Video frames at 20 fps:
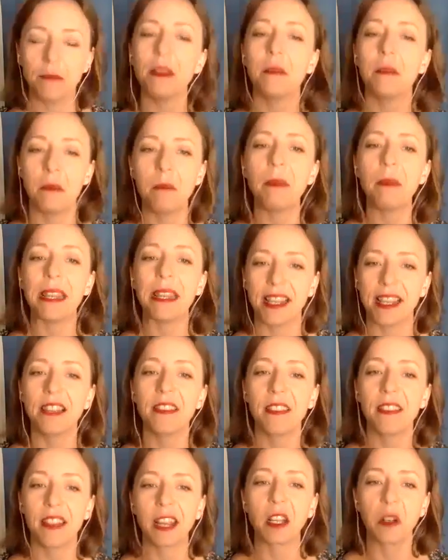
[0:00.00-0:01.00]
minimum baseline
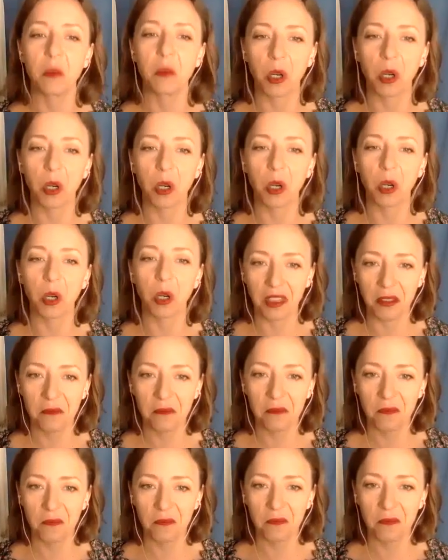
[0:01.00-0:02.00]
that I can work
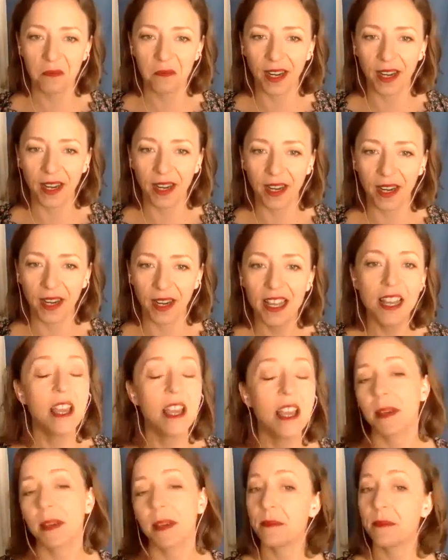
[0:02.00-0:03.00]
with, right?
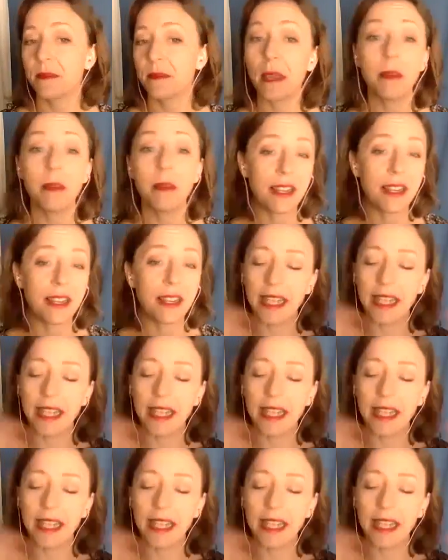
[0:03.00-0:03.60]
Because maybe